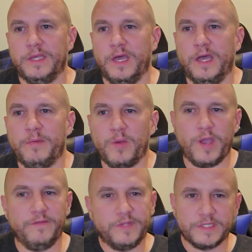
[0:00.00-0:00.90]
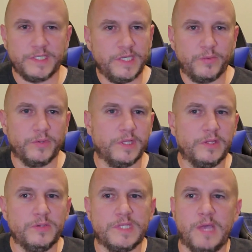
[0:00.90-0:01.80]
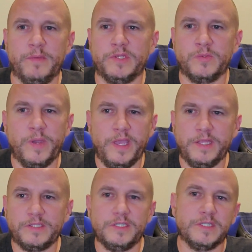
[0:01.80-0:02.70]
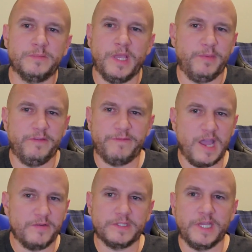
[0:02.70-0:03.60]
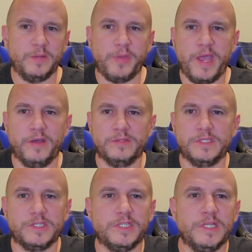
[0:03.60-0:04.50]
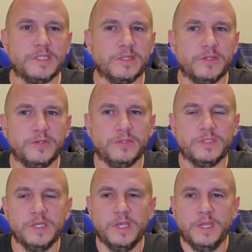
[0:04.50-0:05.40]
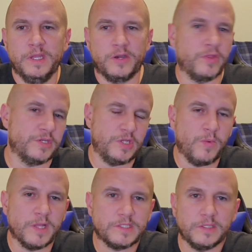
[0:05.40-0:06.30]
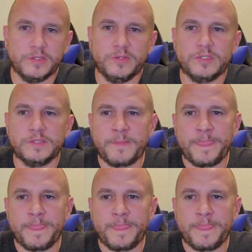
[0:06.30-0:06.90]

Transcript: My wife doesn't need to really lose that much weight. She's maybe 5 or 10 pounds that she needs to lose, or that she wants to lose.